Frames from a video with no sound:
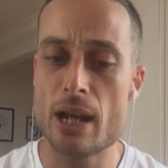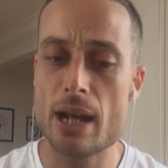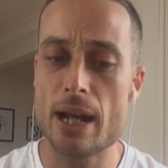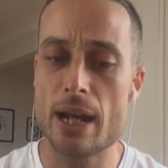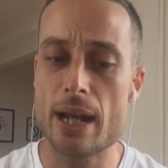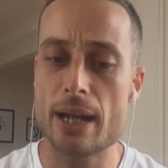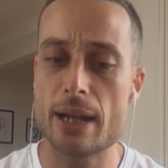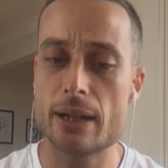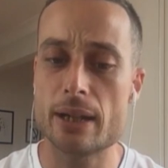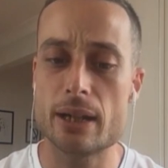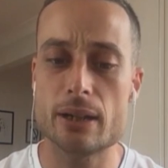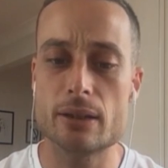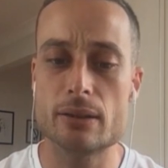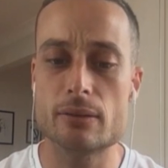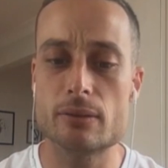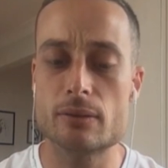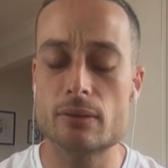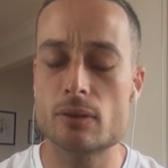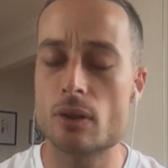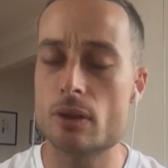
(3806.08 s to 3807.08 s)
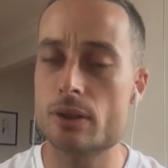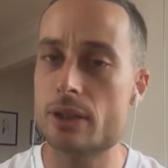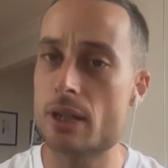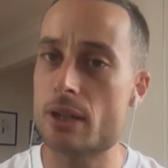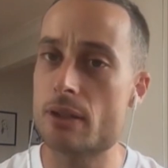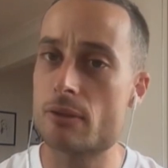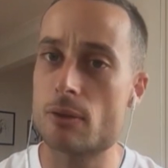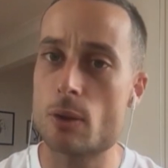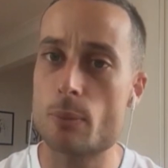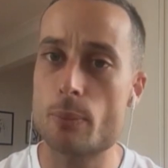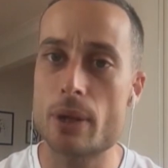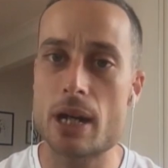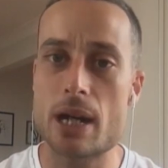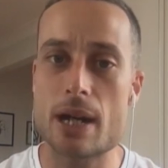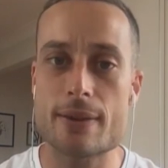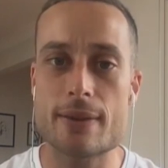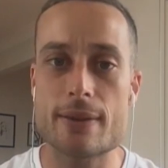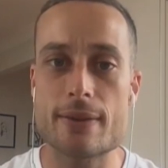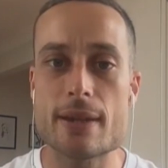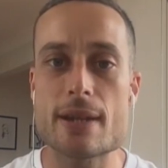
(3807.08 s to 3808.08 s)
and he'd gone down the wrong
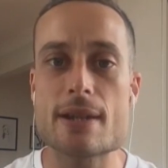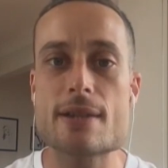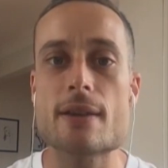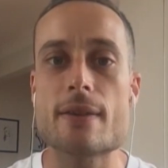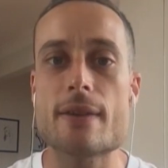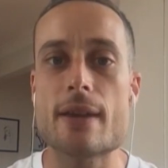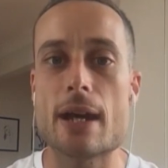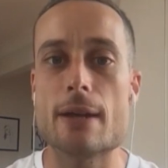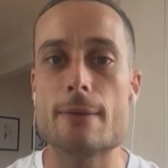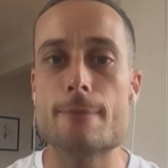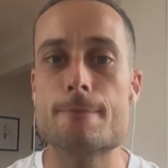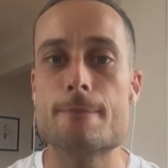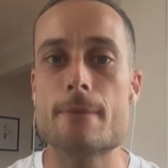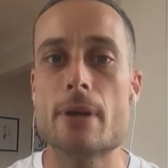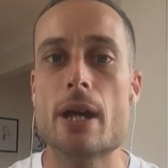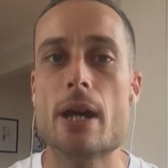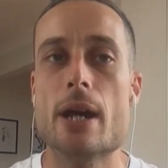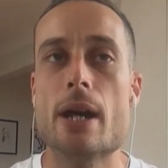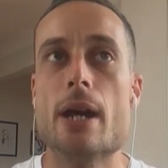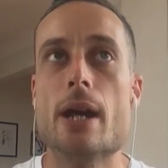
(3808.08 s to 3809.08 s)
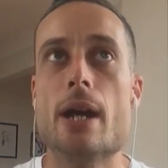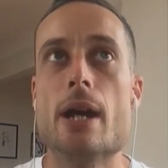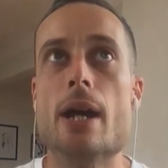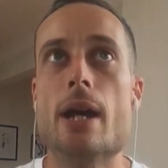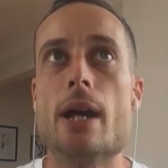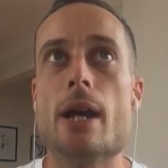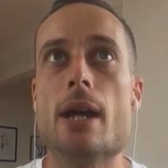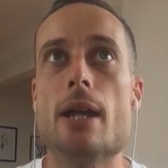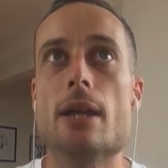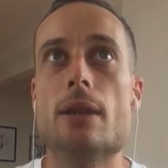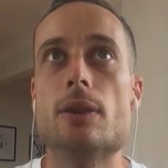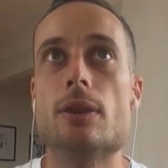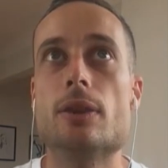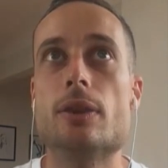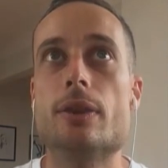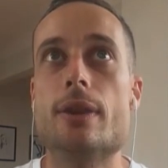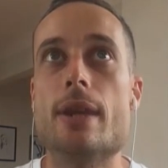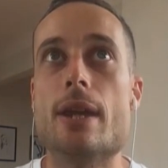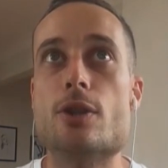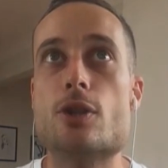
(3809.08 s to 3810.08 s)
path and things like that.
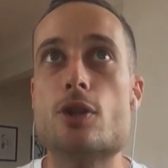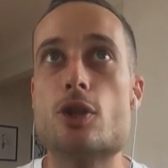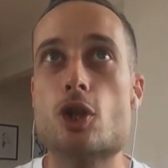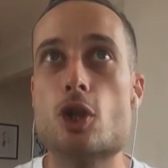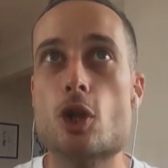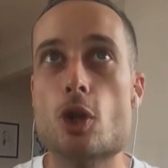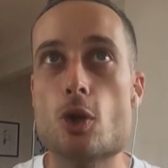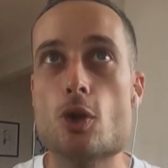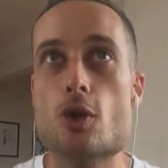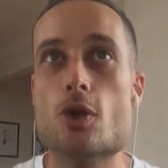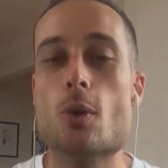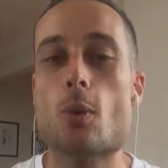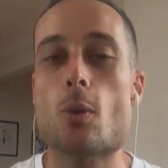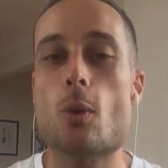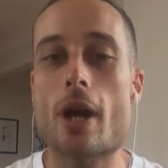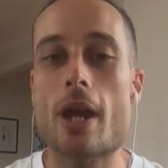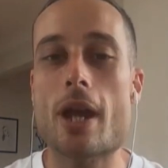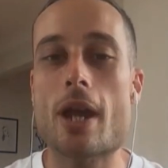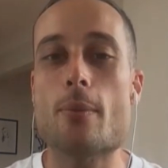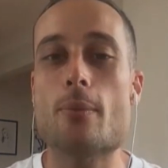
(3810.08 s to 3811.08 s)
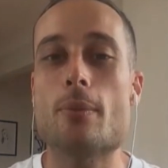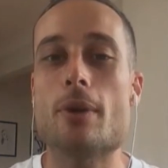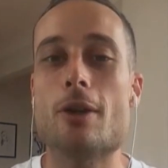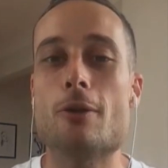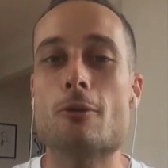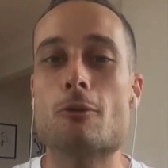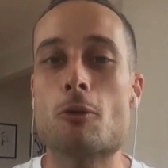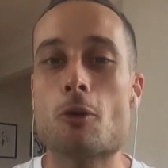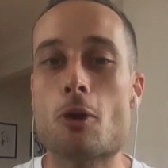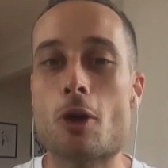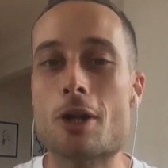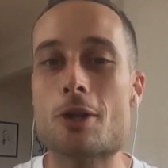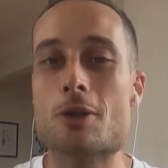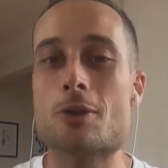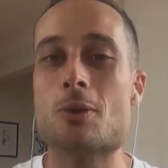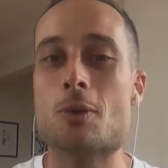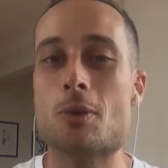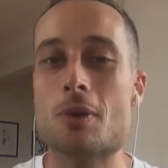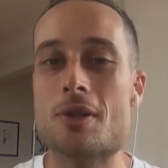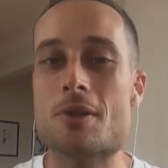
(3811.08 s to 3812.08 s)
It's chews away at me right
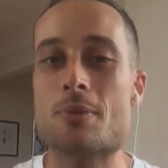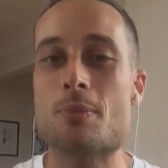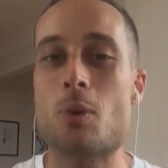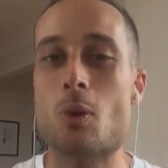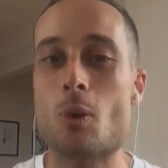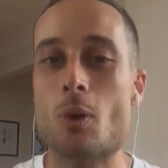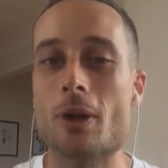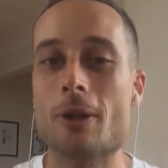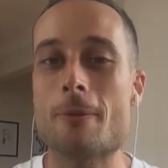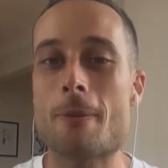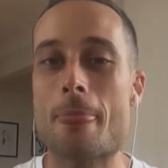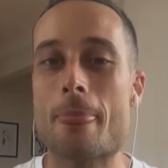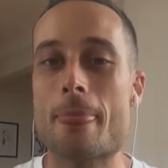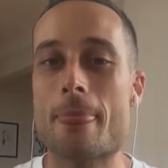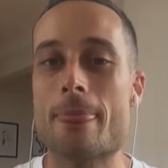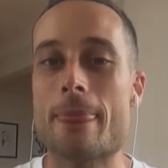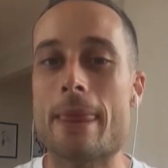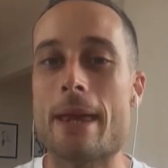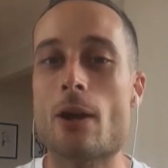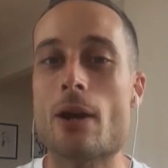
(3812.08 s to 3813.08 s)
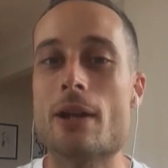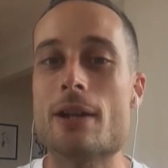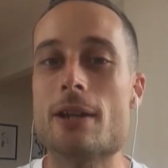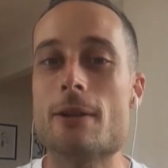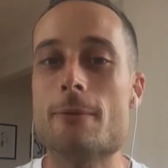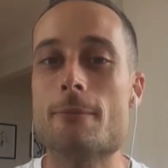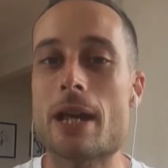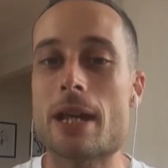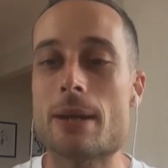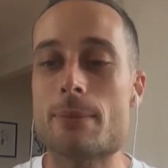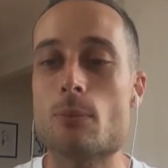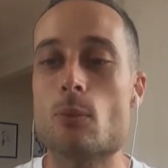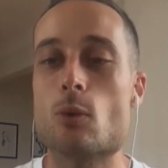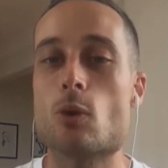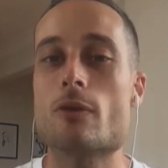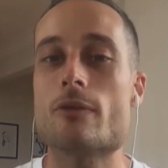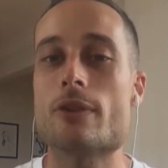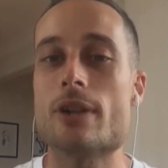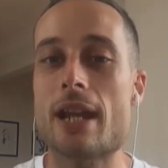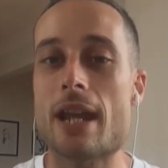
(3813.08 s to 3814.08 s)
till this point that I didn't make
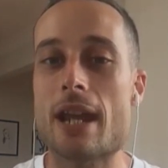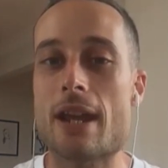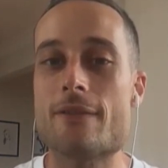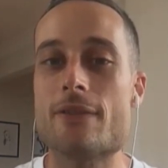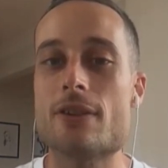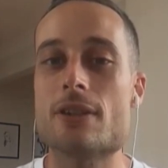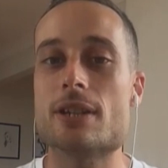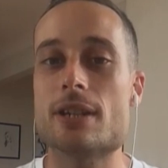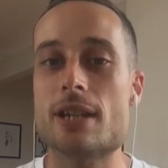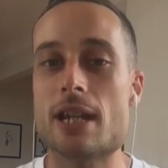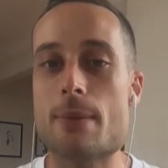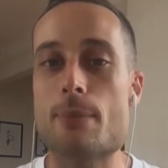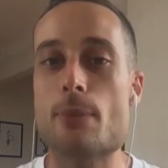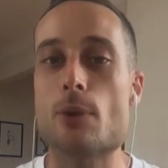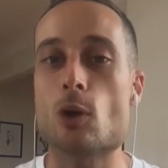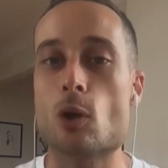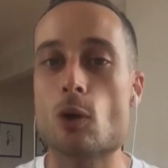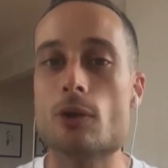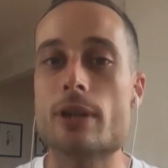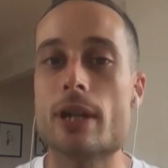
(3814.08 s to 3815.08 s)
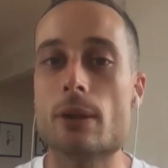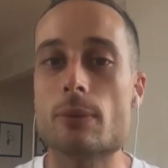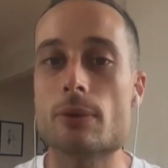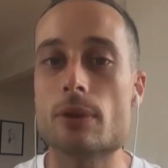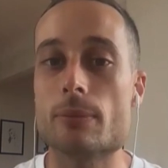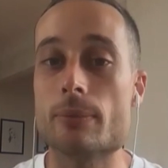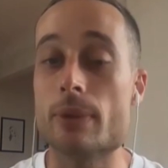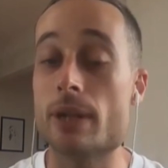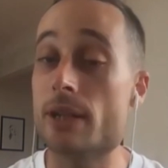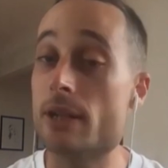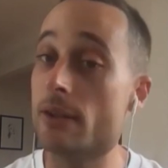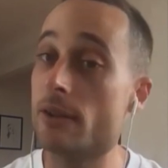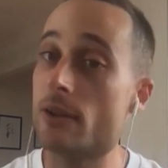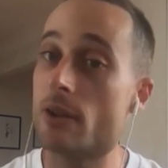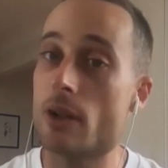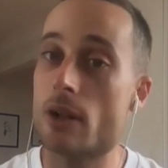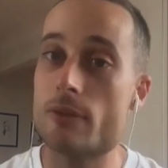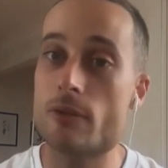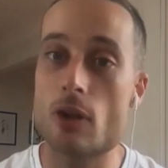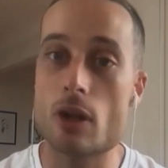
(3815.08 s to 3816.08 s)
more of an effort to keep in contact with him. He didn't
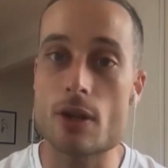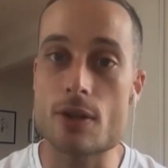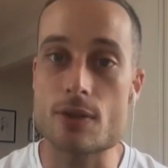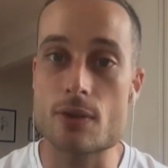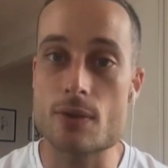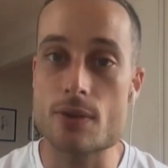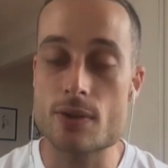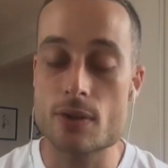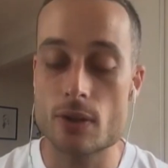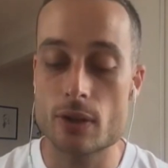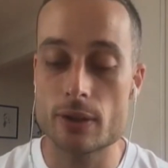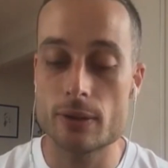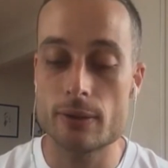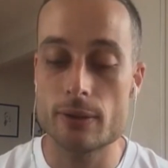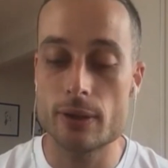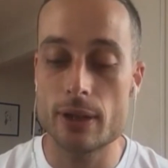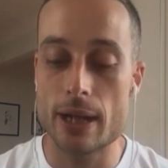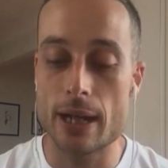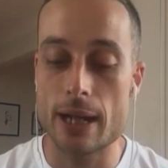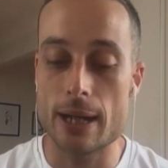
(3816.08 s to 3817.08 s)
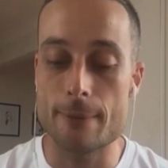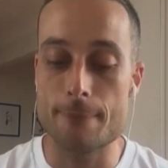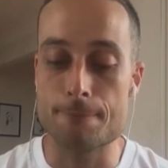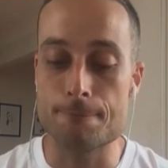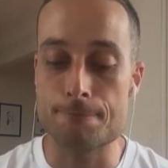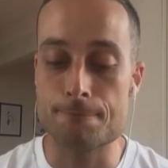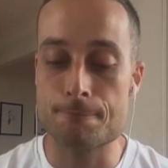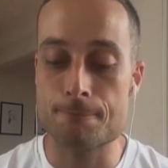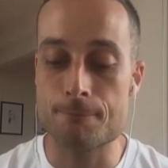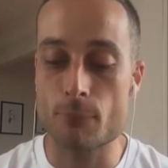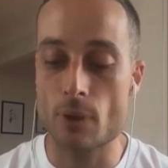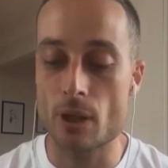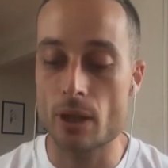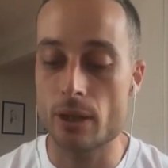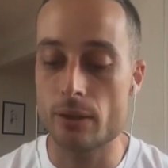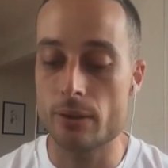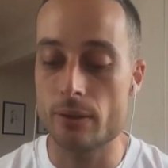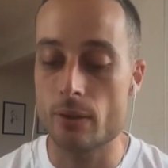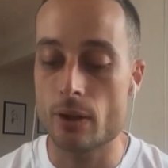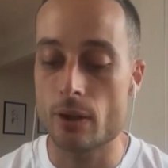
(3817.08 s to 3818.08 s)
die via suicide, died
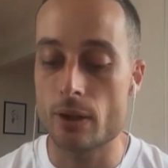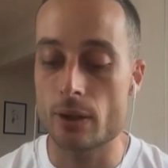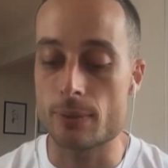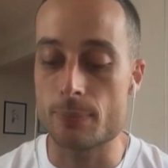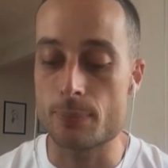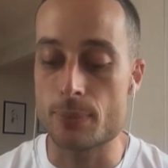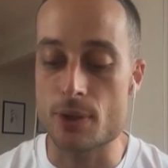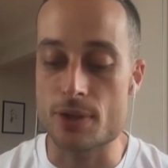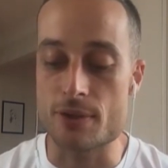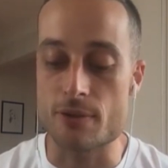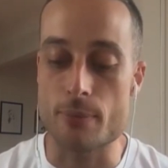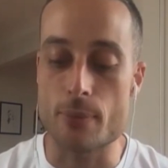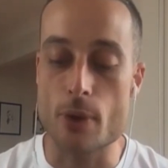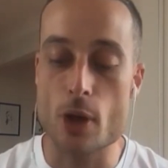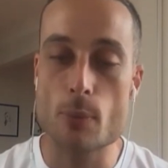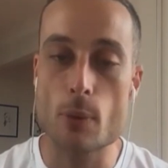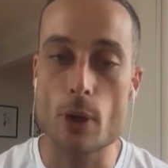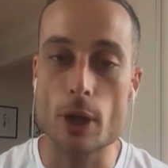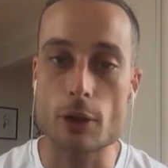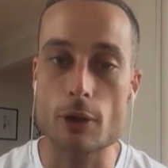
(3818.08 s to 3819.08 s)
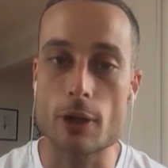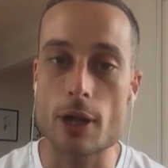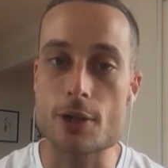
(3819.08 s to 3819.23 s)
because of a motorbike